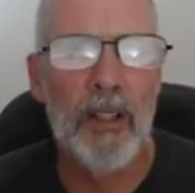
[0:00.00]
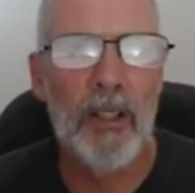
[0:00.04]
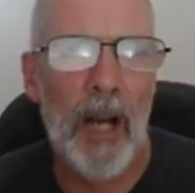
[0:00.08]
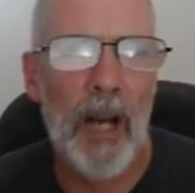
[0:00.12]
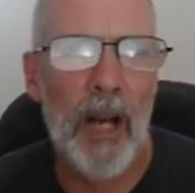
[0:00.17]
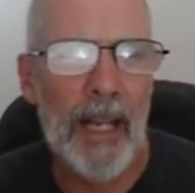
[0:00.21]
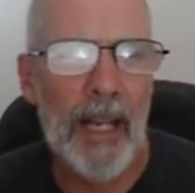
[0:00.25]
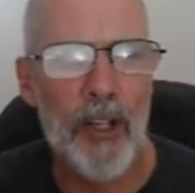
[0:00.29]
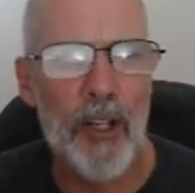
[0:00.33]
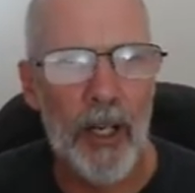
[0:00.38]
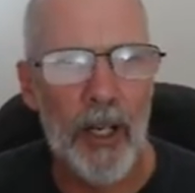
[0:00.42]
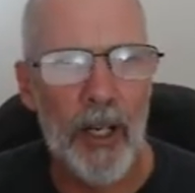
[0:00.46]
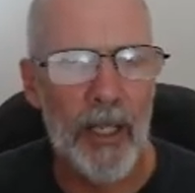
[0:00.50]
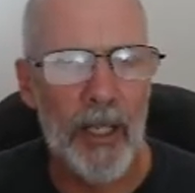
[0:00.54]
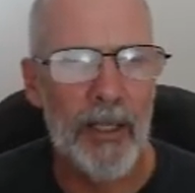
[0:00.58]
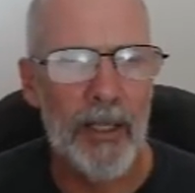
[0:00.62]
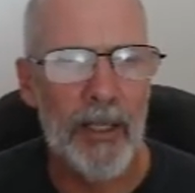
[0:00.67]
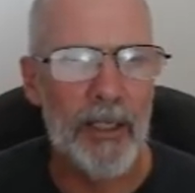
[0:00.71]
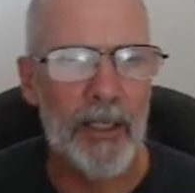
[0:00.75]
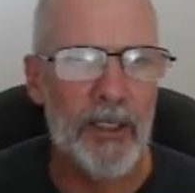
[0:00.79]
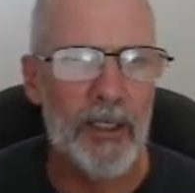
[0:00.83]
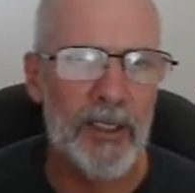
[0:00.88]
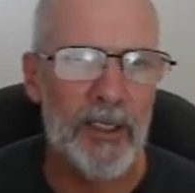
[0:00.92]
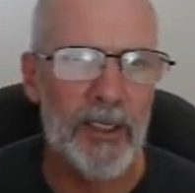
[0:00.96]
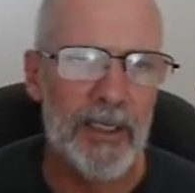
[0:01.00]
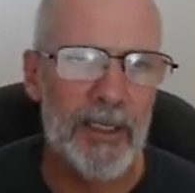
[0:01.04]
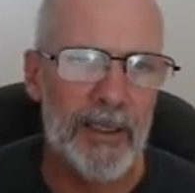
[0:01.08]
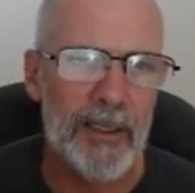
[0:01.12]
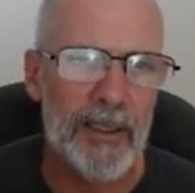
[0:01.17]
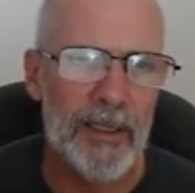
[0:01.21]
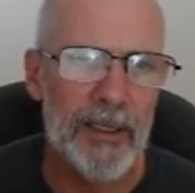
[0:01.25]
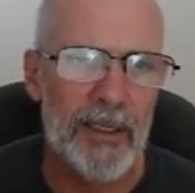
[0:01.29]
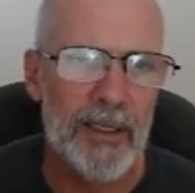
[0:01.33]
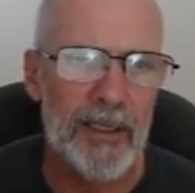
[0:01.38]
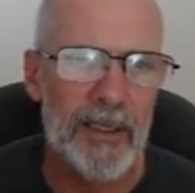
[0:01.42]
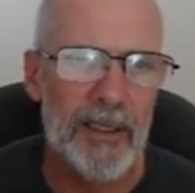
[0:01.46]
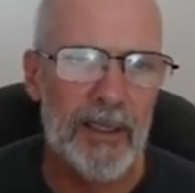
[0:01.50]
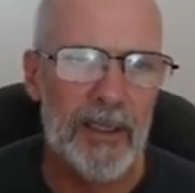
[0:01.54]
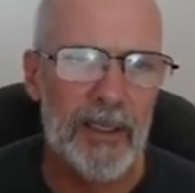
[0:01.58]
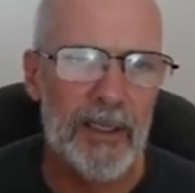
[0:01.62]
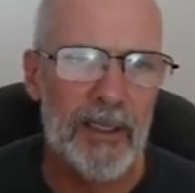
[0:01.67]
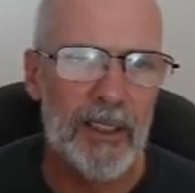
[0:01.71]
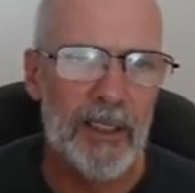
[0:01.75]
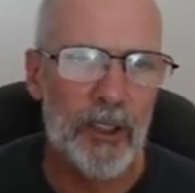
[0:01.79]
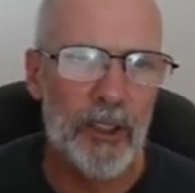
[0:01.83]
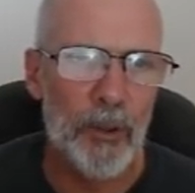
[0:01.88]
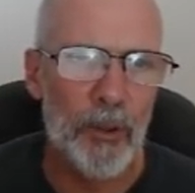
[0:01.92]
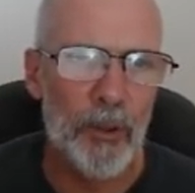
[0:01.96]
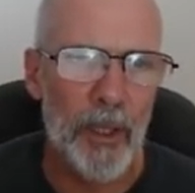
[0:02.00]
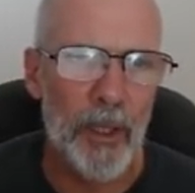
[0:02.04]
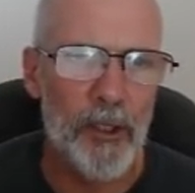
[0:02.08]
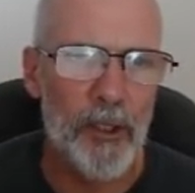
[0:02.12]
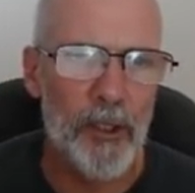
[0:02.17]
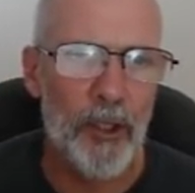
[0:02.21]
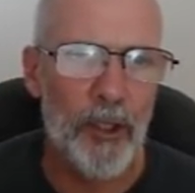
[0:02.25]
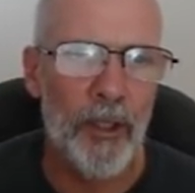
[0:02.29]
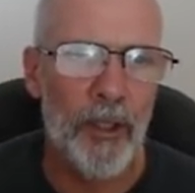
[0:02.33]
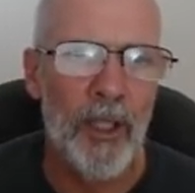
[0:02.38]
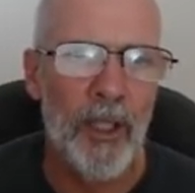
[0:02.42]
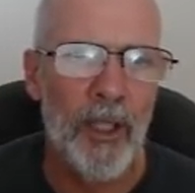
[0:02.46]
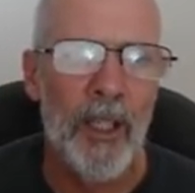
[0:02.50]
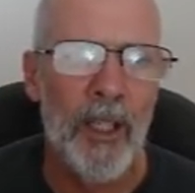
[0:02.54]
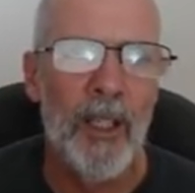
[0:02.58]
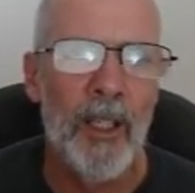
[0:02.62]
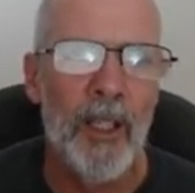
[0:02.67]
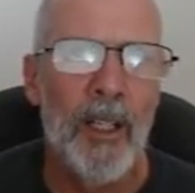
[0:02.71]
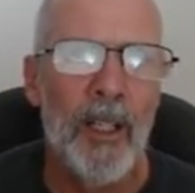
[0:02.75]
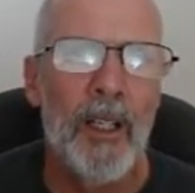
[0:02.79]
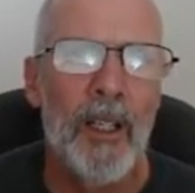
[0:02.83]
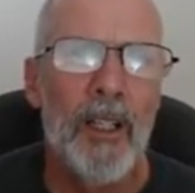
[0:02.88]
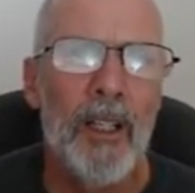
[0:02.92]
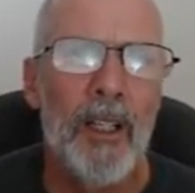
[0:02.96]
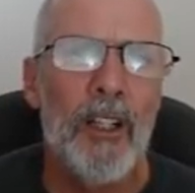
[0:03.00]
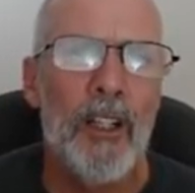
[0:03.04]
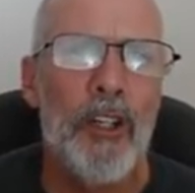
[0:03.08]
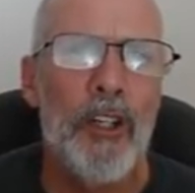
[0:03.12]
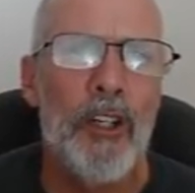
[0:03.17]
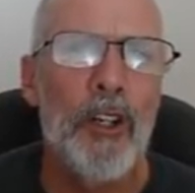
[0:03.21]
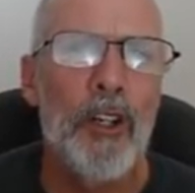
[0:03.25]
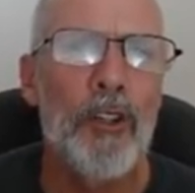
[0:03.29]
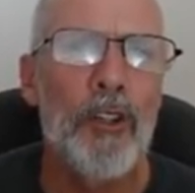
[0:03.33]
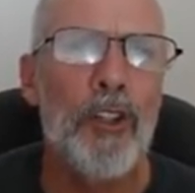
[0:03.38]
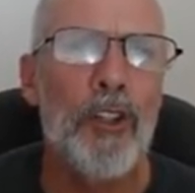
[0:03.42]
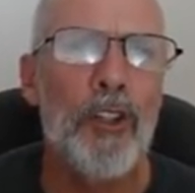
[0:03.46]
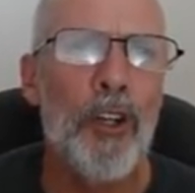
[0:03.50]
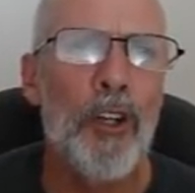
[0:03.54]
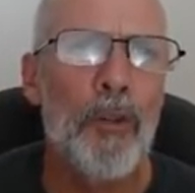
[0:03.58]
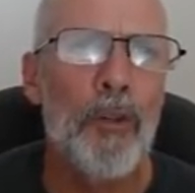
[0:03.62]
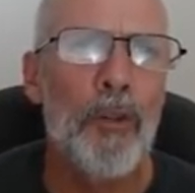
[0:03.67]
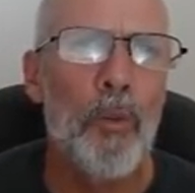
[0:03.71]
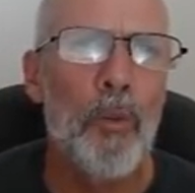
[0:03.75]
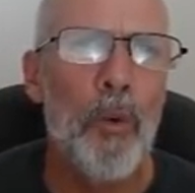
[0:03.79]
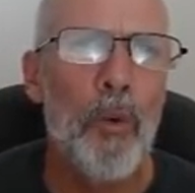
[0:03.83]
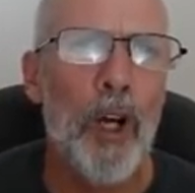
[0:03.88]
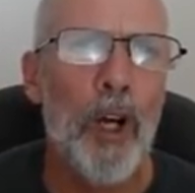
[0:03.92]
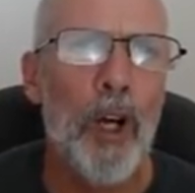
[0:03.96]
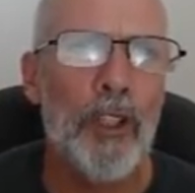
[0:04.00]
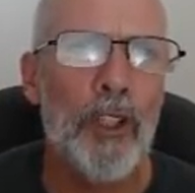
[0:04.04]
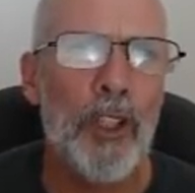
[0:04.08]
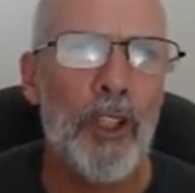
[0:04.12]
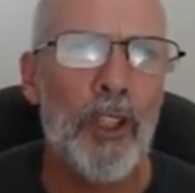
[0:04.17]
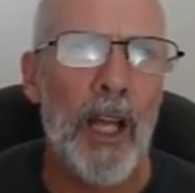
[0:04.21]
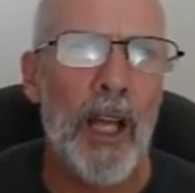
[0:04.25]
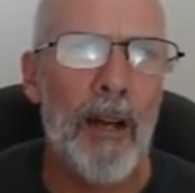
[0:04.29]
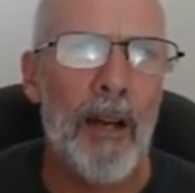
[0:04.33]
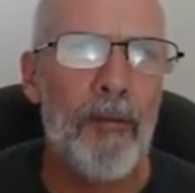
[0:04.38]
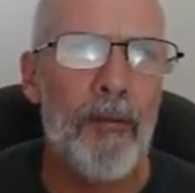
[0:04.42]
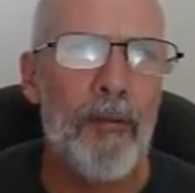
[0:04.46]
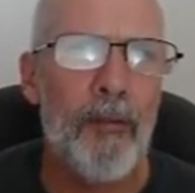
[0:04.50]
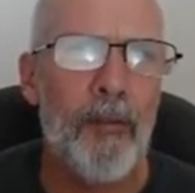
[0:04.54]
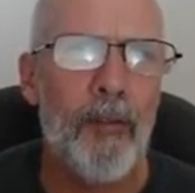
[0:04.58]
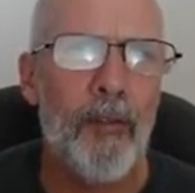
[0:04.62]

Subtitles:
either actually in this situation. You should watch that